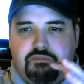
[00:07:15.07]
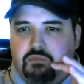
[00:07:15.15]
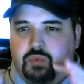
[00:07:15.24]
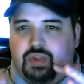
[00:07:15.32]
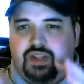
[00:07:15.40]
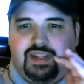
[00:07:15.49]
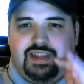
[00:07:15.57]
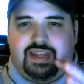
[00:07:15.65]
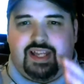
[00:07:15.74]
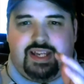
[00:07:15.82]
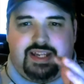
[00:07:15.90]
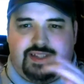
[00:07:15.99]
really
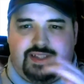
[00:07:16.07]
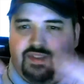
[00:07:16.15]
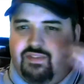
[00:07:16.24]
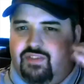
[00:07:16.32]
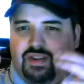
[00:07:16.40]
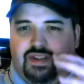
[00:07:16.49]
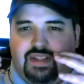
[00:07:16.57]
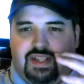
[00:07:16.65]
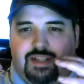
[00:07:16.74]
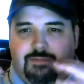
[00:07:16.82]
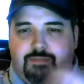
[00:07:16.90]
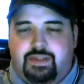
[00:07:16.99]
light, very
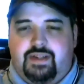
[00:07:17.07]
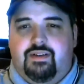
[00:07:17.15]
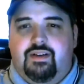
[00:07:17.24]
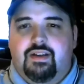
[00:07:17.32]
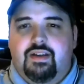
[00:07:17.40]
light beer,